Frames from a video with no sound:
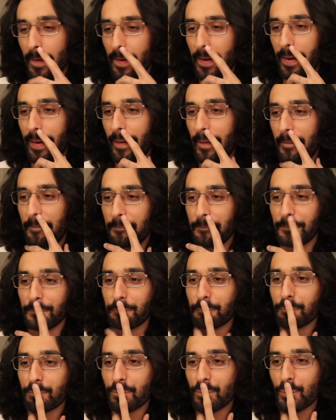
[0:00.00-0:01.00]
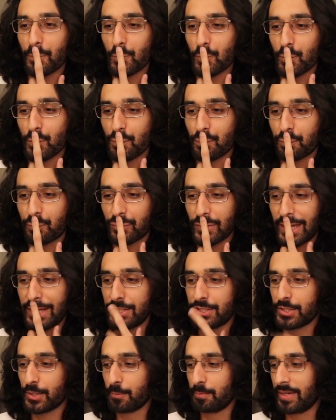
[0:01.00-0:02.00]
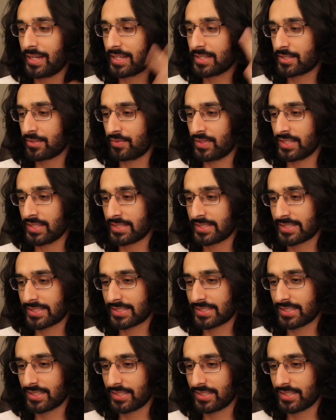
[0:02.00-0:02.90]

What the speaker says: And so because of this